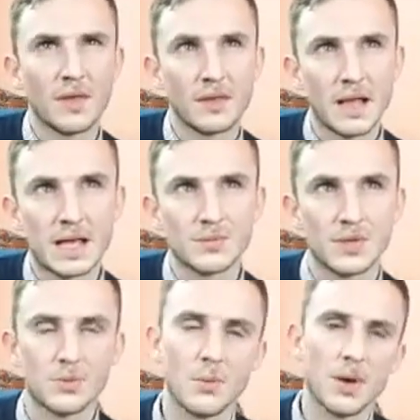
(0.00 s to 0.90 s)
think last
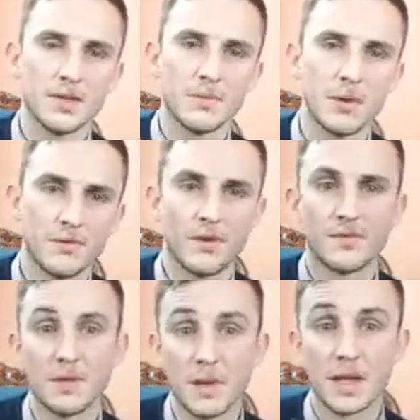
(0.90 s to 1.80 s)
week's one went to about
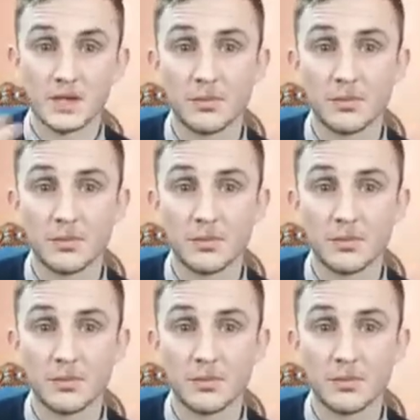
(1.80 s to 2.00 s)
50 minutes.